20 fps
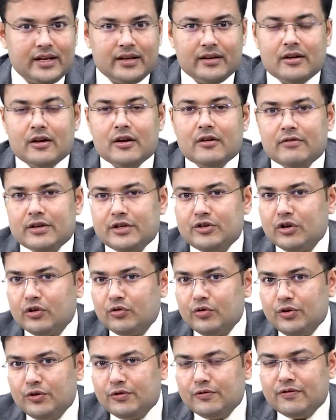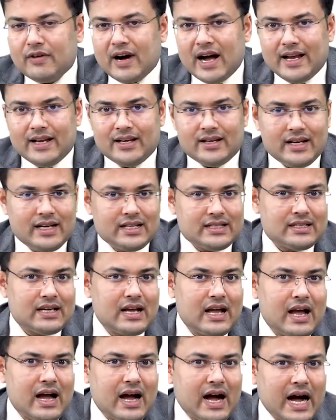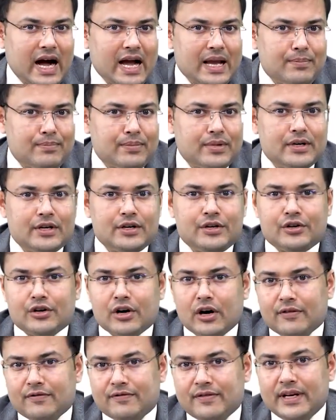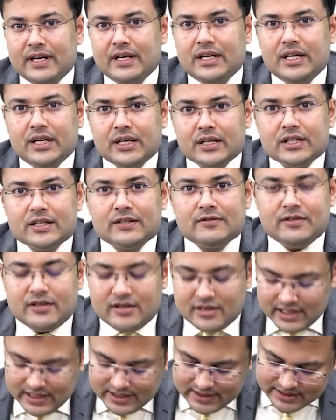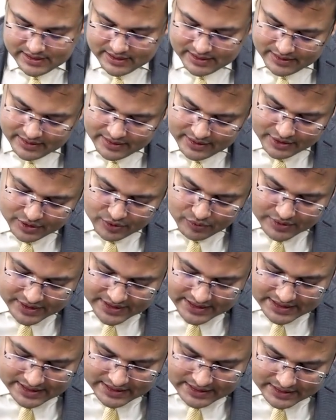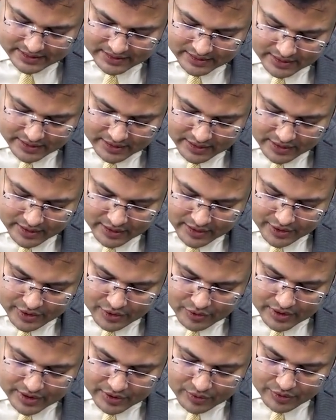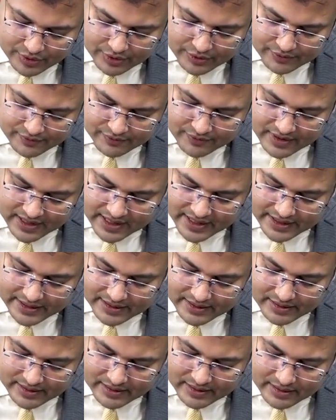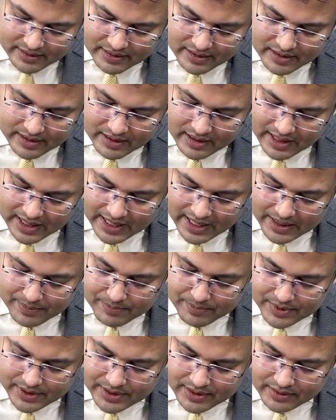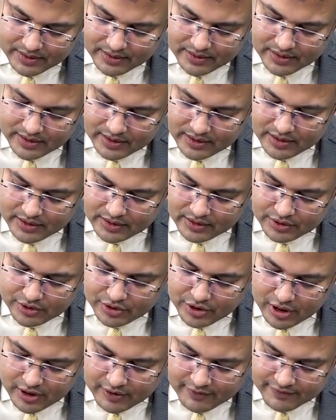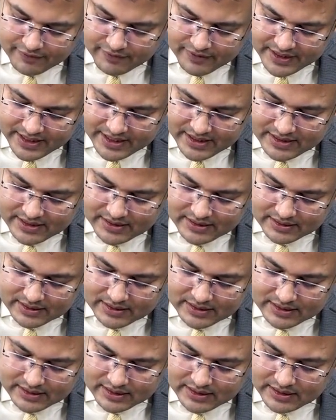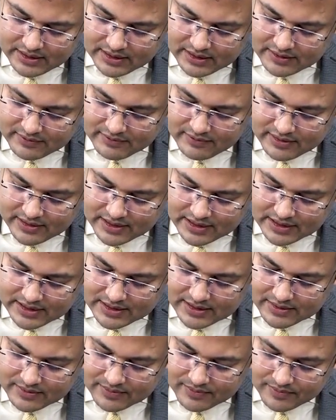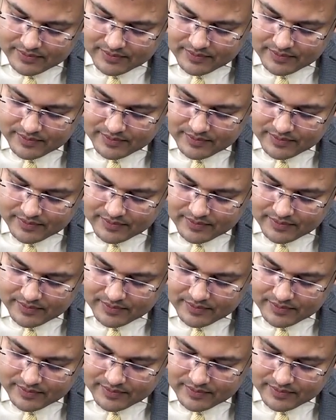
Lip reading: thing which you are going to find is hypertrophied nerve trunks. So what else? You are going to find hypertrophied nerve trunks.